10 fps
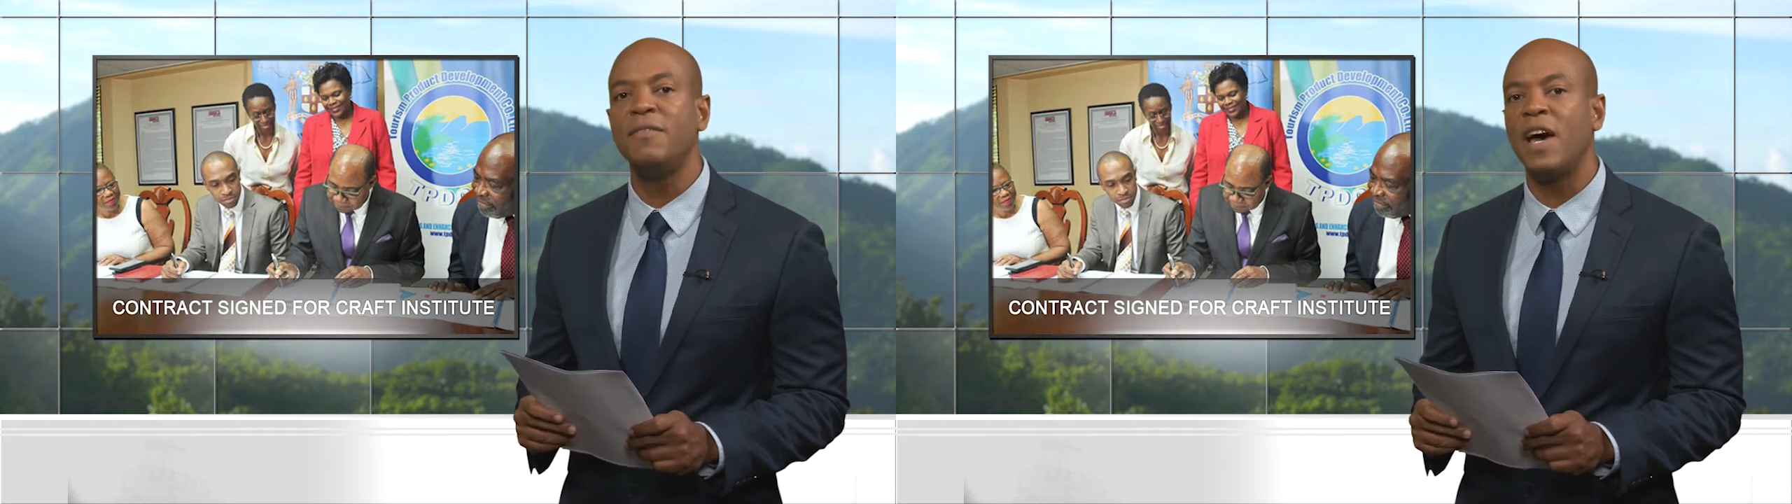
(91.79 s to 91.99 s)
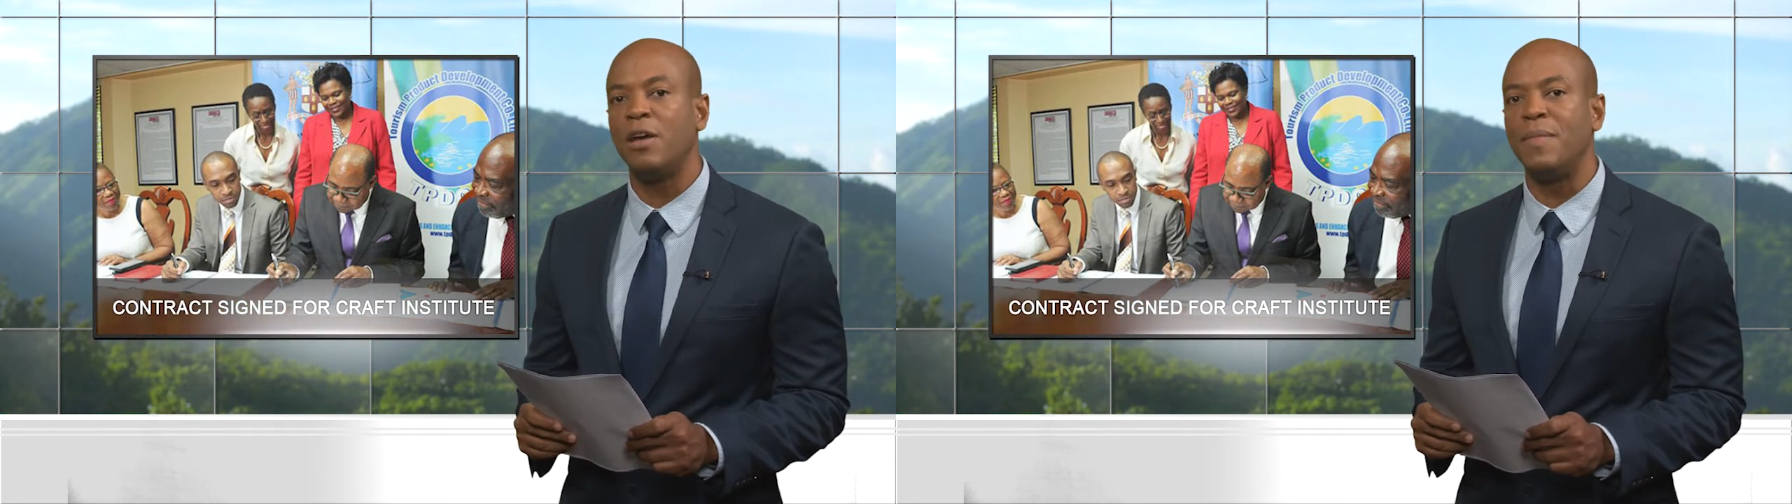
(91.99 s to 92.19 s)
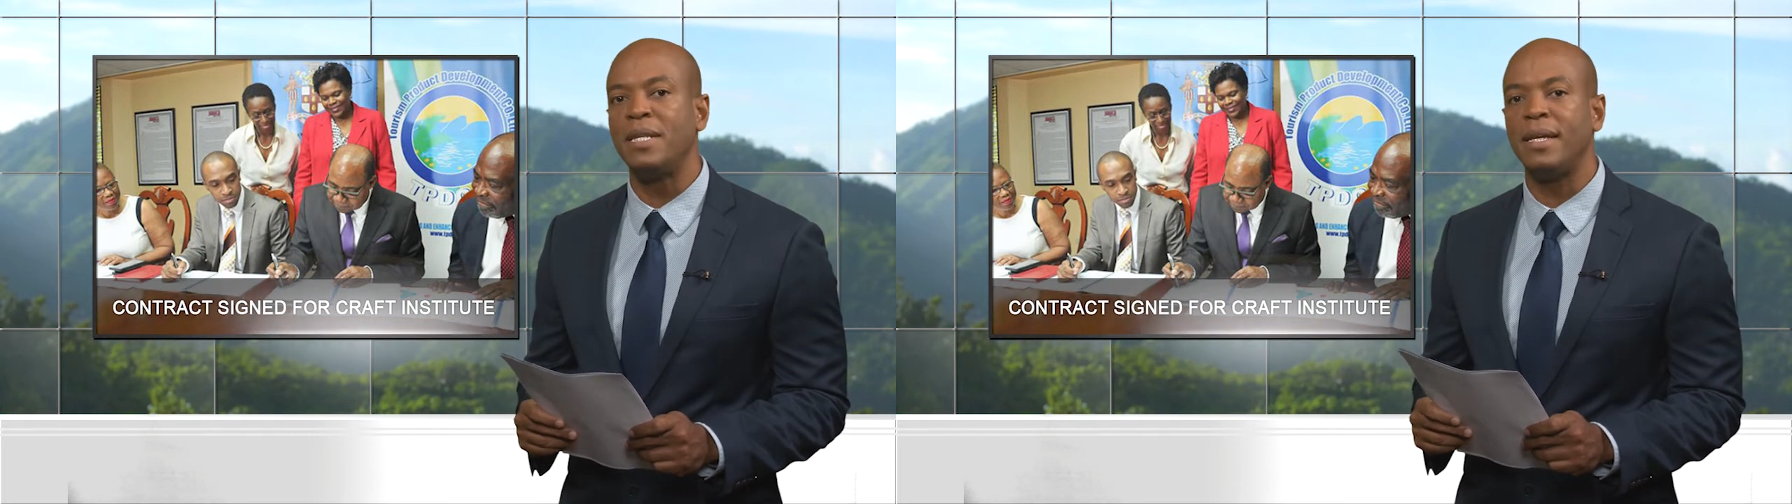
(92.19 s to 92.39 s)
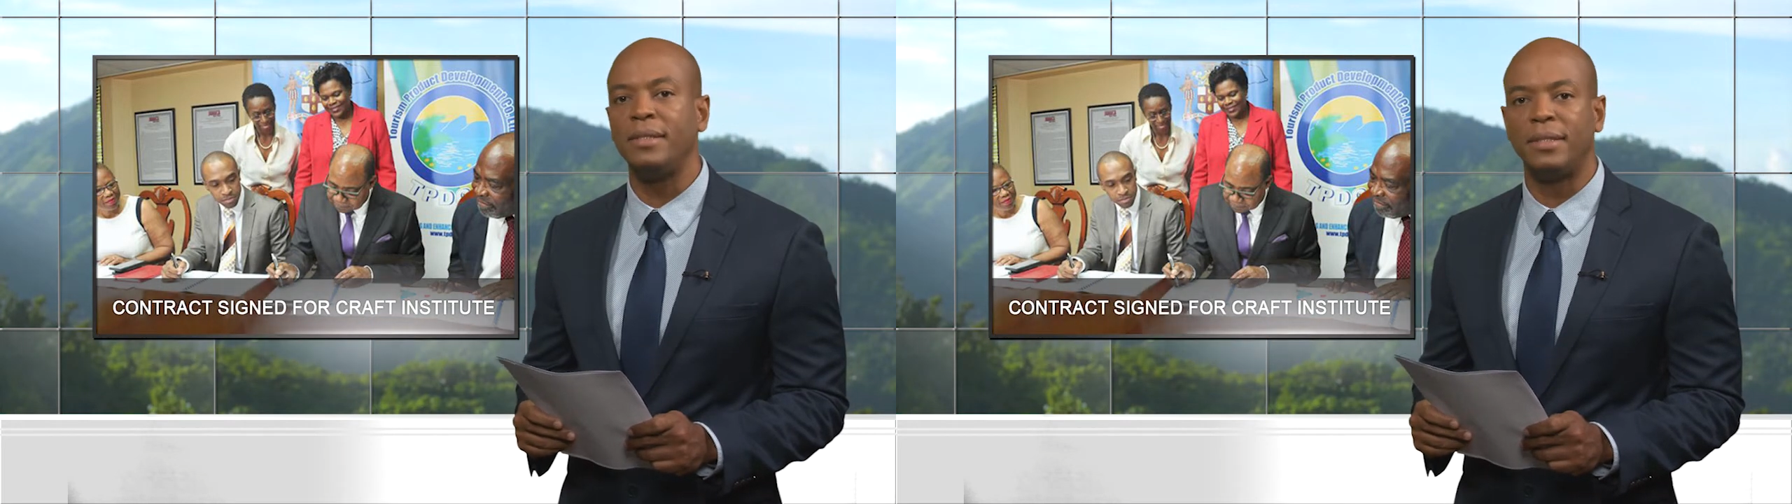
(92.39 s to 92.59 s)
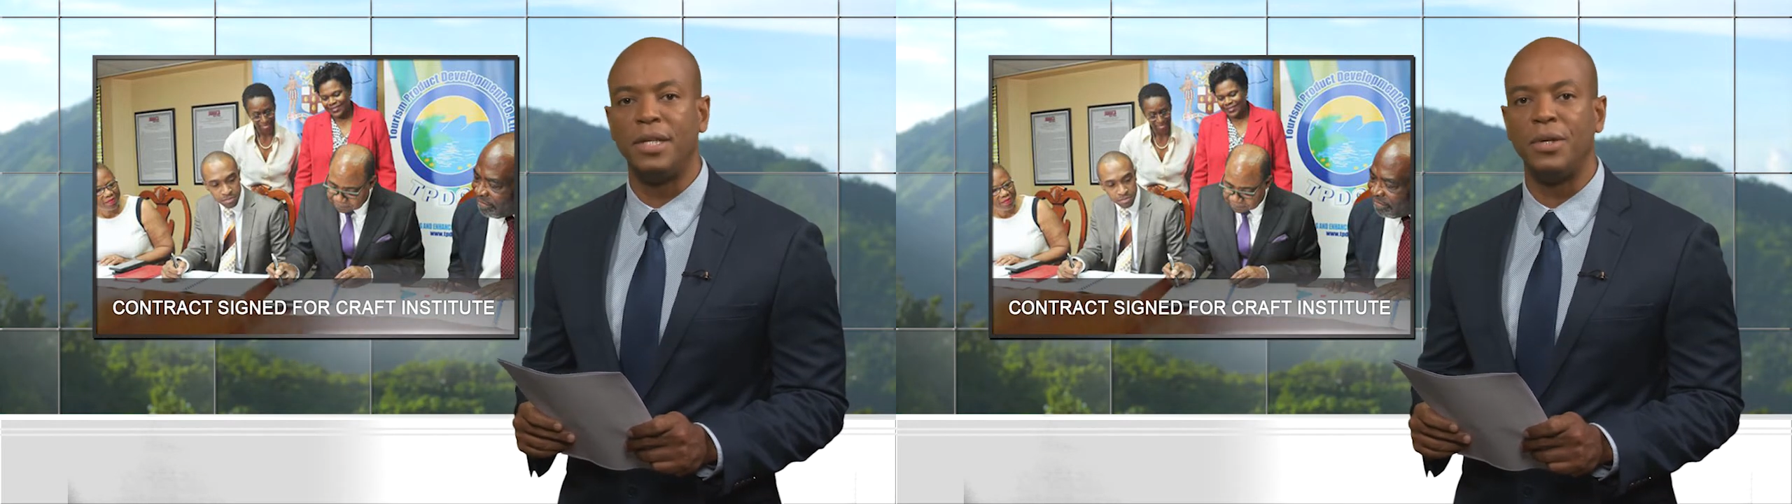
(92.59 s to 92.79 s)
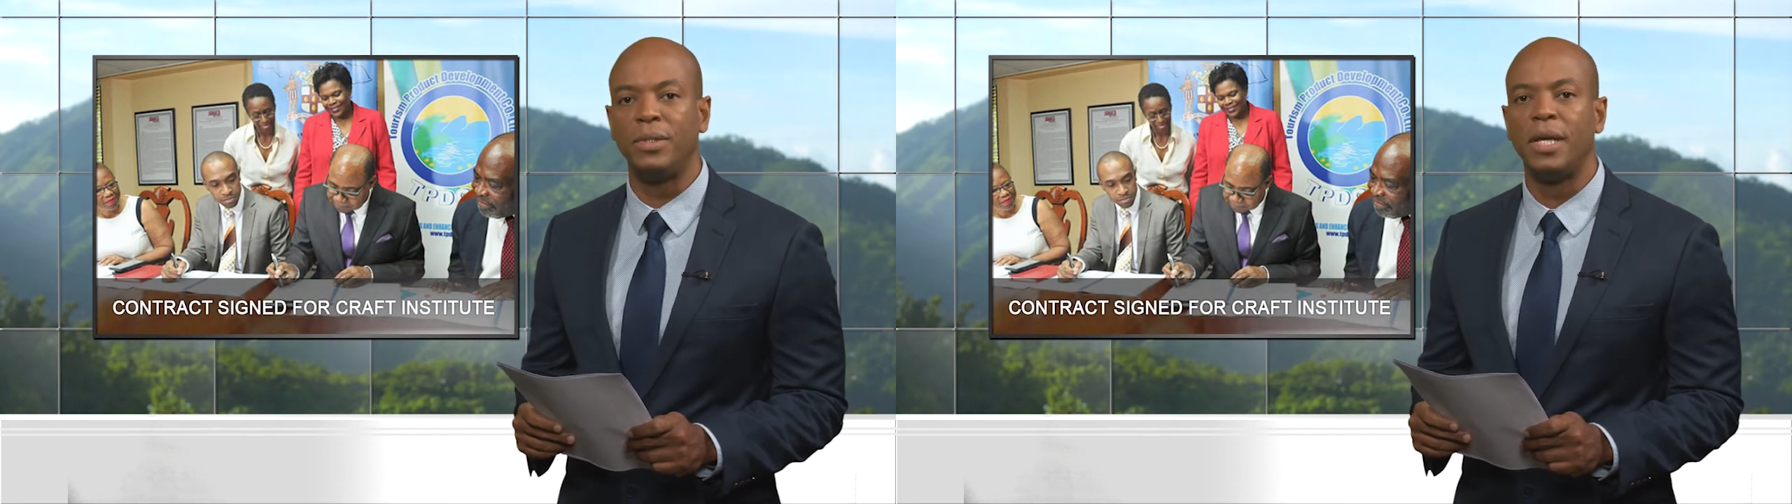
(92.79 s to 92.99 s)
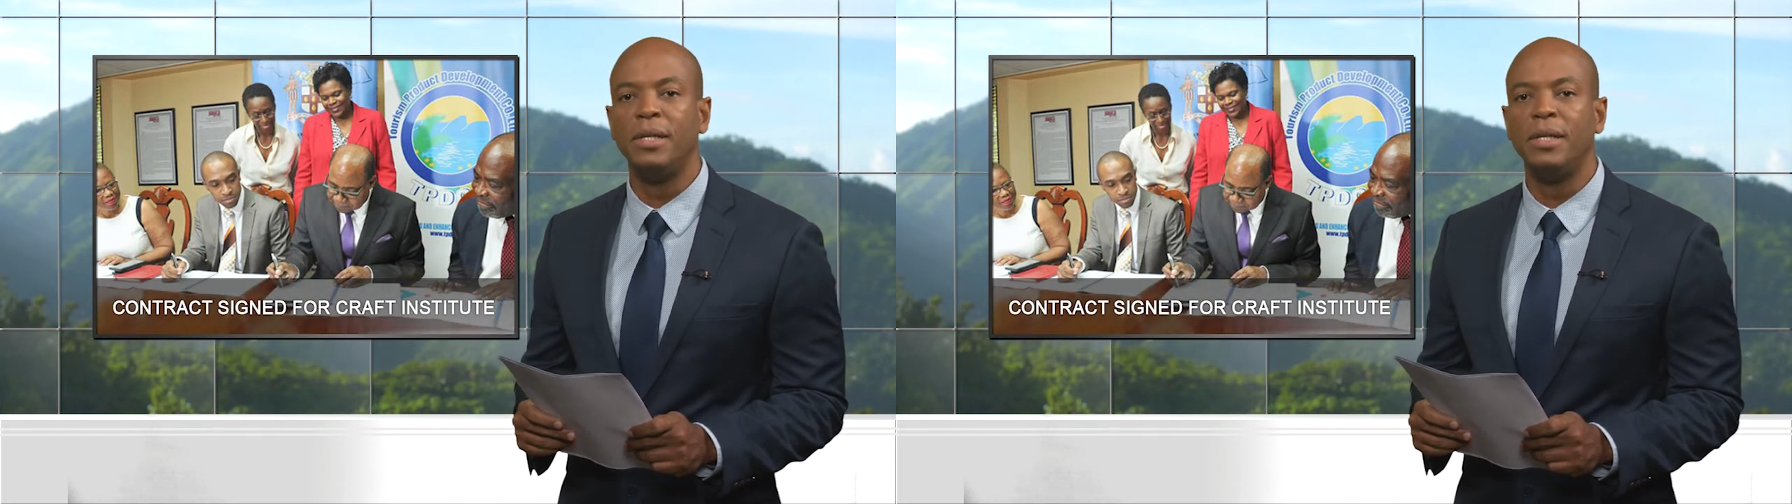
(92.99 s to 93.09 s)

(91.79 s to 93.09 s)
Development Institute